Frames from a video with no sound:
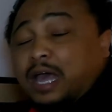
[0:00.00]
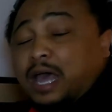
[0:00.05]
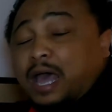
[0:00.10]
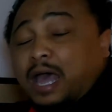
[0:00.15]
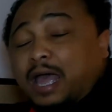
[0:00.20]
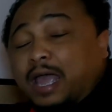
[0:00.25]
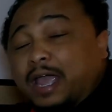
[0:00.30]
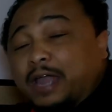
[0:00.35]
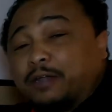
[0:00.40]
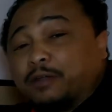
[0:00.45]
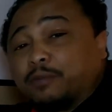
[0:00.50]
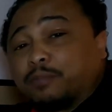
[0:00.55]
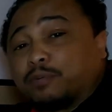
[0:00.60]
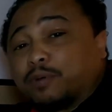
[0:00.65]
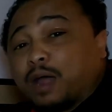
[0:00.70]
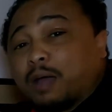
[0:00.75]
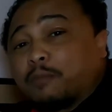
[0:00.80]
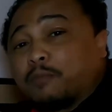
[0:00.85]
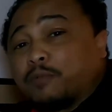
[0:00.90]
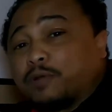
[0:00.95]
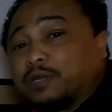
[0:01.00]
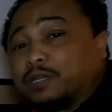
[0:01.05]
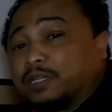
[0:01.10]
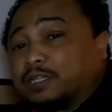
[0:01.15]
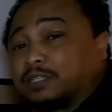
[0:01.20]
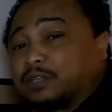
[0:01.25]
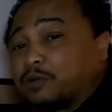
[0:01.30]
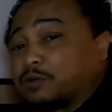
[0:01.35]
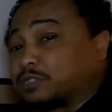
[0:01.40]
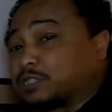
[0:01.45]
I had no problem with it
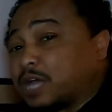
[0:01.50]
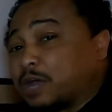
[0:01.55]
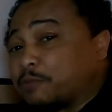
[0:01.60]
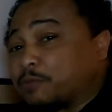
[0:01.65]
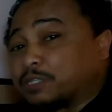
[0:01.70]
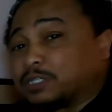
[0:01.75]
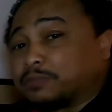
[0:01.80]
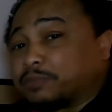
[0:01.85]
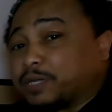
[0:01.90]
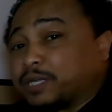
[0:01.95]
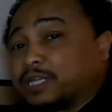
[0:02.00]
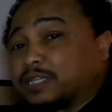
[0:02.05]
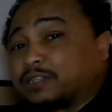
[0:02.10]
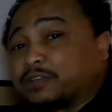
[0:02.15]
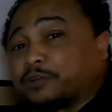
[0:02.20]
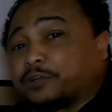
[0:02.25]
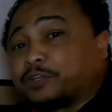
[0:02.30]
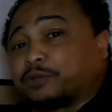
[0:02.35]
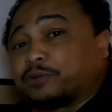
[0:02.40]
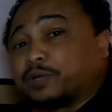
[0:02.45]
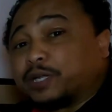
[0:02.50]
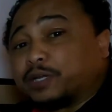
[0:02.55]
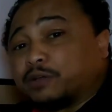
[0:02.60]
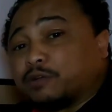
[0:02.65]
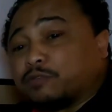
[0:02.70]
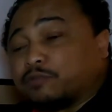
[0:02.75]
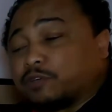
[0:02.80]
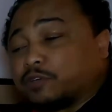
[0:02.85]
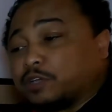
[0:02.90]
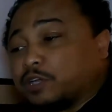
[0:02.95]
as long as I wasn't paying 30 grand
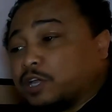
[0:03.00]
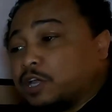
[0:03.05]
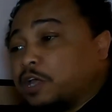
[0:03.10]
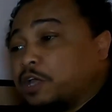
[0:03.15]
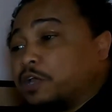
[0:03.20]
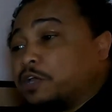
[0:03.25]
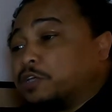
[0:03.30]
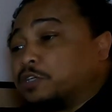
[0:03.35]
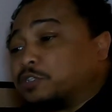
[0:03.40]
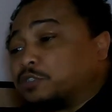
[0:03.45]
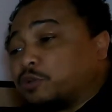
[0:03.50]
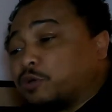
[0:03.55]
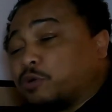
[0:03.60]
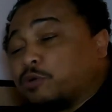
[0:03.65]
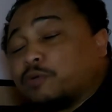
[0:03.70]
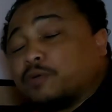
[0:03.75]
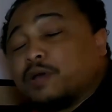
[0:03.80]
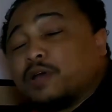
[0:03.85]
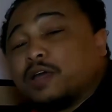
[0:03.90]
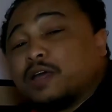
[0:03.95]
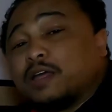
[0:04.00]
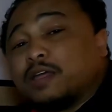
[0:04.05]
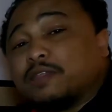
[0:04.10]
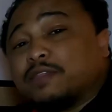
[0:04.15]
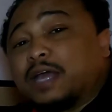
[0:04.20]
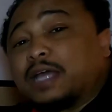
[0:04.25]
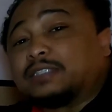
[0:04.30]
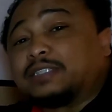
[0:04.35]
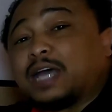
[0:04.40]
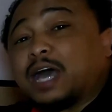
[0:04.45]
over. So
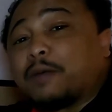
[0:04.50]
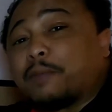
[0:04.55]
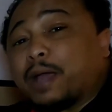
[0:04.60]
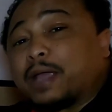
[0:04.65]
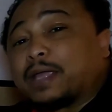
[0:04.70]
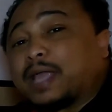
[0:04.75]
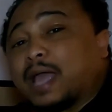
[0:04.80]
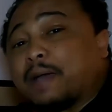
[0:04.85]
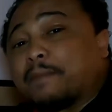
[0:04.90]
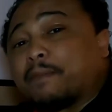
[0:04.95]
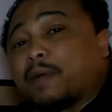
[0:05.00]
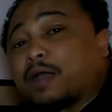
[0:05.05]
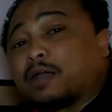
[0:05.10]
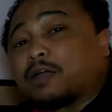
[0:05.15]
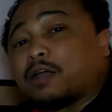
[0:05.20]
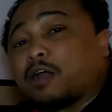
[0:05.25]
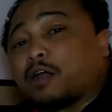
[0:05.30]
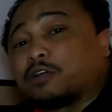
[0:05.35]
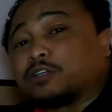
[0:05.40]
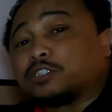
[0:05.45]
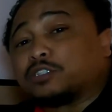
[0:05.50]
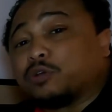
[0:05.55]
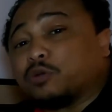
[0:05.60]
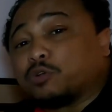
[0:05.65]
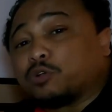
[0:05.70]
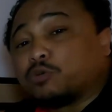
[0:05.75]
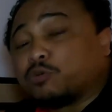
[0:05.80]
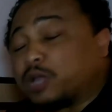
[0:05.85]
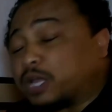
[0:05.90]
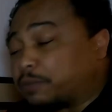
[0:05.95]
that's how I got my car so
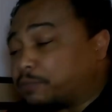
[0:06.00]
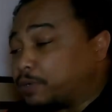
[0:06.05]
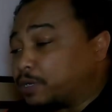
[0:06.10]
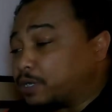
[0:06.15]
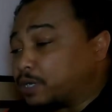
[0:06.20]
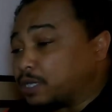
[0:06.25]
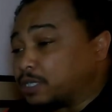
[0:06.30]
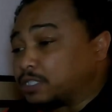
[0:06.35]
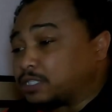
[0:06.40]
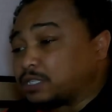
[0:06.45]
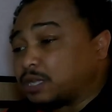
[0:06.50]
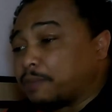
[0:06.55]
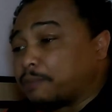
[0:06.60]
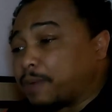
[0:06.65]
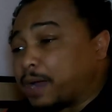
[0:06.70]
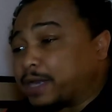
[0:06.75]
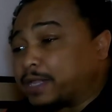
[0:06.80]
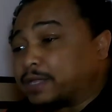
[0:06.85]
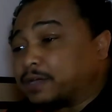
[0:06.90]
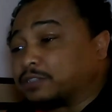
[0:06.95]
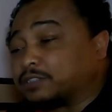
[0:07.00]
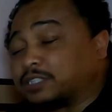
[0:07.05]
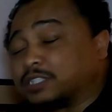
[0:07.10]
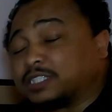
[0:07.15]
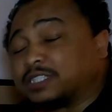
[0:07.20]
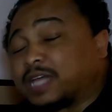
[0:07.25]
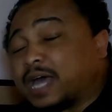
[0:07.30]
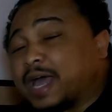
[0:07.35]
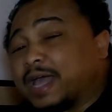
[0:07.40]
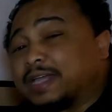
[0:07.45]
quick, because somebody else
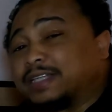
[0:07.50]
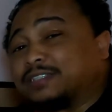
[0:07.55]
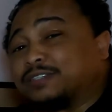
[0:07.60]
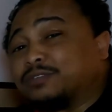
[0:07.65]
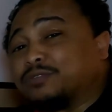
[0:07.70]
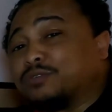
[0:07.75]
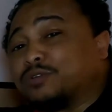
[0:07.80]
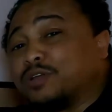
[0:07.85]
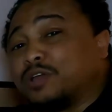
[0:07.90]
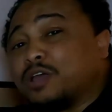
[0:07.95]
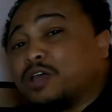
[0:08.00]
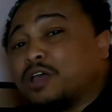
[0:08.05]
decided to